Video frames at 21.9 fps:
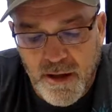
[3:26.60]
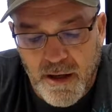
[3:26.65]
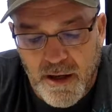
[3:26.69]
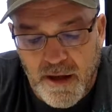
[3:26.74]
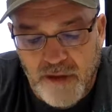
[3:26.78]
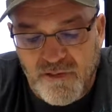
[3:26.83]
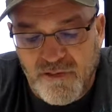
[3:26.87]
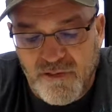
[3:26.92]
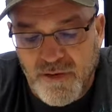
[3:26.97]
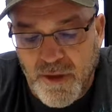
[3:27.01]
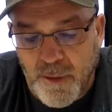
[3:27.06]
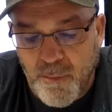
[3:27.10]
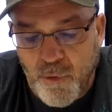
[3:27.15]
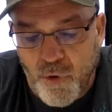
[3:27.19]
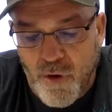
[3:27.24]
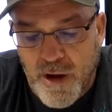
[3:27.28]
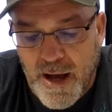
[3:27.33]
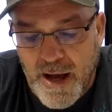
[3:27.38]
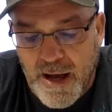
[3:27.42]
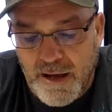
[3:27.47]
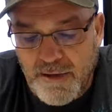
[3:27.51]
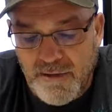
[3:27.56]
are
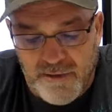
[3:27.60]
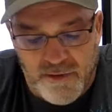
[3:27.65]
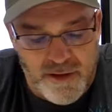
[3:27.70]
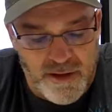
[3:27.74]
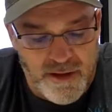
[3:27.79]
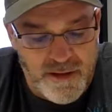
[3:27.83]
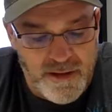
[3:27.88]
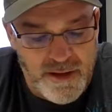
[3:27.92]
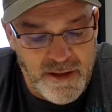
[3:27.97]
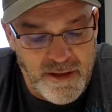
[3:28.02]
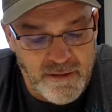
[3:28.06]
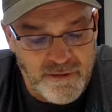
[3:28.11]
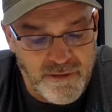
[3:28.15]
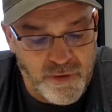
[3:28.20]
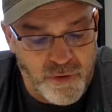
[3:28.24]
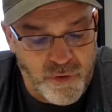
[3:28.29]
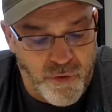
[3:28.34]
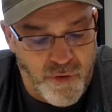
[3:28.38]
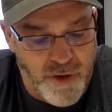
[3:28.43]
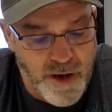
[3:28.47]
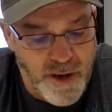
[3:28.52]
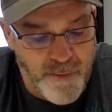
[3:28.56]
summarized in the
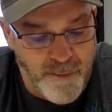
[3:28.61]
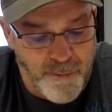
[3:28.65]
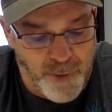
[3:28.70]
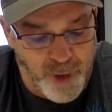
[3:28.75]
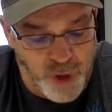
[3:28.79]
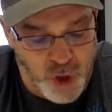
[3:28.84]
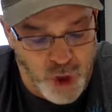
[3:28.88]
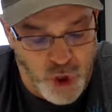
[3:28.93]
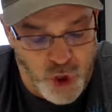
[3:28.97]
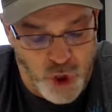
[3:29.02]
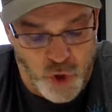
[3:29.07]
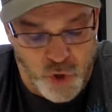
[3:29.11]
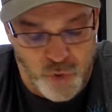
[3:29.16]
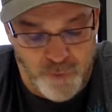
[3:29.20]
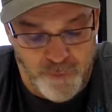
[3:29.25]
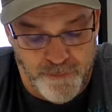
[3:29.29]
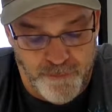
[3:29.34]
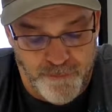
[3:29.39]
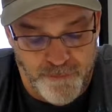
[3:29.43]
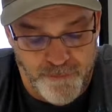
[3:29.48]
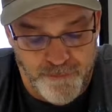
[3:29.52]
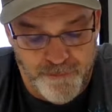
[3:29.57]
histogram below.
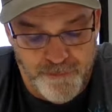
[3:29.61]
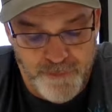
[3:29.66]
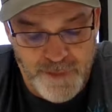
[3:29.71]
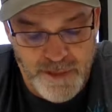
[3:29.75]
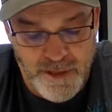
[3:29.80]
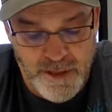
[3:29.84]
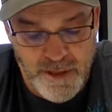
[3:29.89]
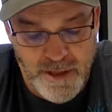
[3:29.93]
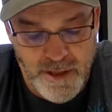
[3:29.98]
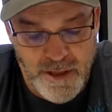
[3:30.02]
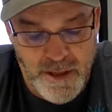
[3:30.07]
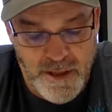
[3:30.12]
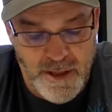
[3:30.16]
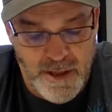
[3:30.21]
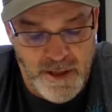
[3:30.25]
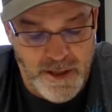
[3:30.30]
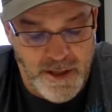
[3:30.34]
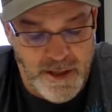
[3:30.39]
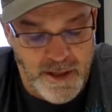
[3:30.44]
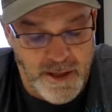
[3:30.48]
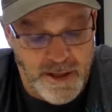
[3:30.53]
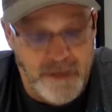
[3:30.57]

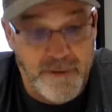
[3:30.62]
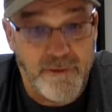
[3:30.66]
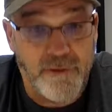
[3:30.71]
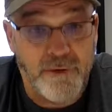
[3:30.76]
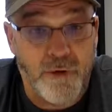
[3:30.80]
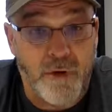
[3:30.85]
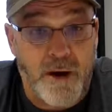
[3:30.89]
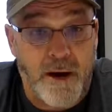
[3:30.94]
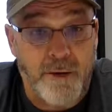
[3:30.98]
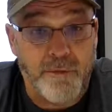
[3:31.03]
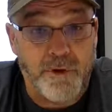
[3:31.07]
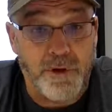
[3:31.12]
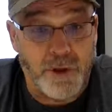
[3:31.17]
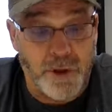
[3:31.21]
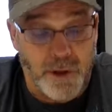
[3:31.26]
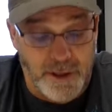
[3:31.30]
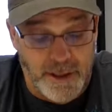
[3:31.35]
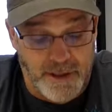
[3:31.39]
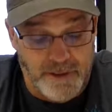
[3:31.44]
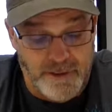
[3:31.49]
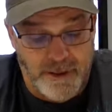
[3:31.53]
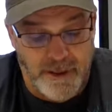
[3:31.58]
And so I would
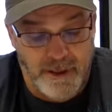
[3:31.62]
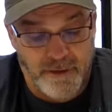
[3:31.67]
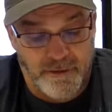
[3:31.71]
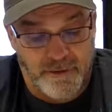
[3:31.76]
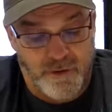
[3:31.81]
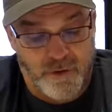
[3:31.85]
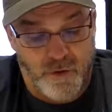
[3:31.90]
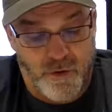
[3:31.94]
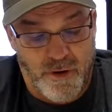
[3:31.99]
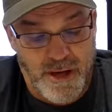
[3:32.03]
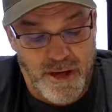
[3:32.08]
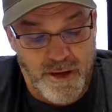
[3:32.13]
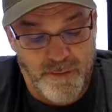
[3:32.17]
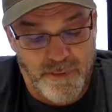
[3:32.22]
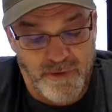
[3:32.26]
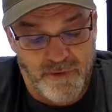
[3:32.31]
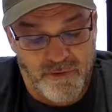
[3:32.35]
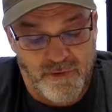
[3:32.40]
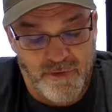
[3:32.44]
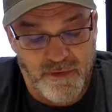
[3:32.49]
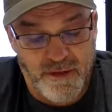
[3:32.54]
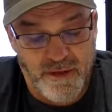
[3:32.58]
look at the histogram
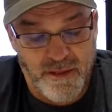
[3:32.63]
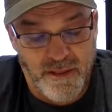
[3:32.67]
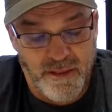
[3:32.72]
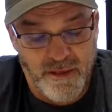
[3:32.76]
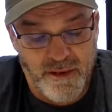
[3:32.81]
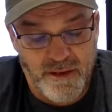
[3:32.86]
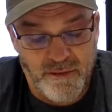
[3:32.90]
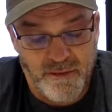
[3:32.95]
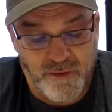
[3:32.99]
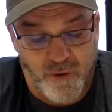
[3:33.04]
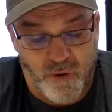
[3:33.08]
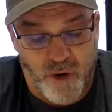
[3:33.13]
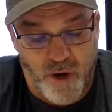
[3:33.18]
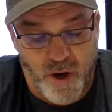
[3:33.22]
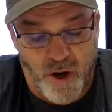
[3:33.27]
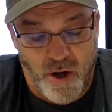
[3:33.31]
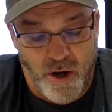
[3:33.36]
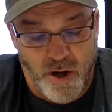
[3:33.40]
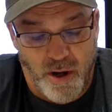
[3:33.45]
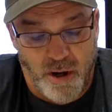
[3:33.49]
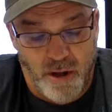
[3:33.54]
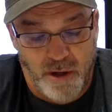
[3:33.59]
and see these are
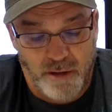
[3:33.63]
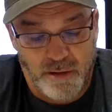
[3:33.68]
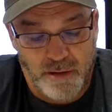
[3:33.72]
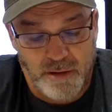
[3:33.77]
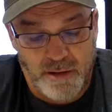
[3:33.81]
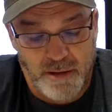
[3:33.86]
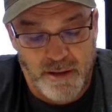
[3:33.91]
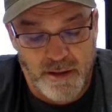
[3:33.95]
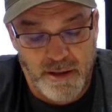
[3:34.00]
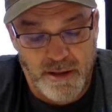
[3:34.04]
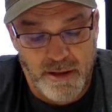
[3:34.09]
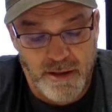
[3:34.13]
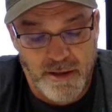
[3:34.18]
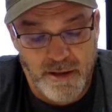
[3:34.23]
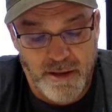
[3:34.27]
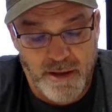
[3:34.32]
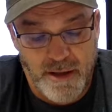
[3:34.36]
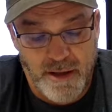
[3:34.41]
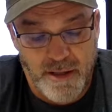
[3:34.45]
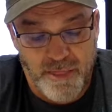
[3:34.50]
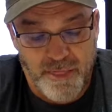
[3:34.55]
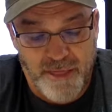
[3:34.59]
all in
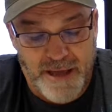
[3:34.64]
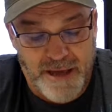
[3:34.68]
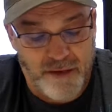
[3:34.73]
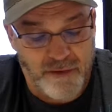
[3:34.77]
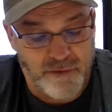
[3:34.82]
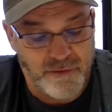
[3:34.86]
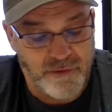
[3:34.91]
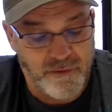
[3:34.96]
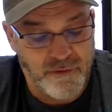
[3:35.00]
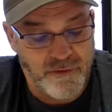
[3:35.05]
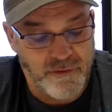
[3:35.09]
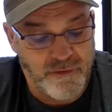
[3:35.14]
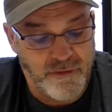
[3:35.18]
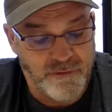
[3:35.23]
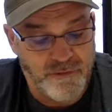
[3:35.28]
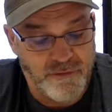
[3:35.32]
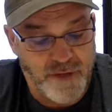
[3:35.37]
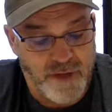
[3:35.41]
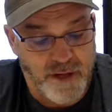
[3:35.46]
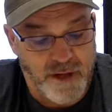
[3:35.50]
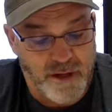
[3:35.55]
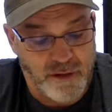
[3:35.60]
thousands of
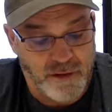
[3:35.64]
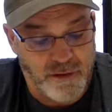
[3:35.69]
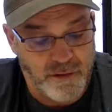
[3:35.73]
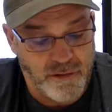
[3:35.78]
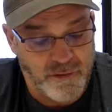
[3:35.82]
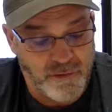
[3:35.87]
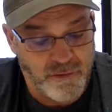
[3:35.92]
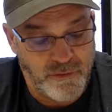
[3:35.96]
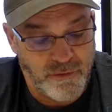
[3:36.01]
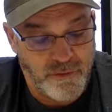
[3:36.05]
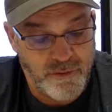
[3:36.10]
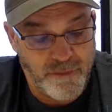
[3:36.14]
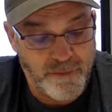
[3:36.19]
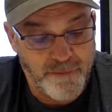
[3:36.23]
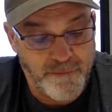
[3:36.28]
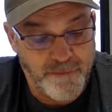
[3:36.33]
dollars.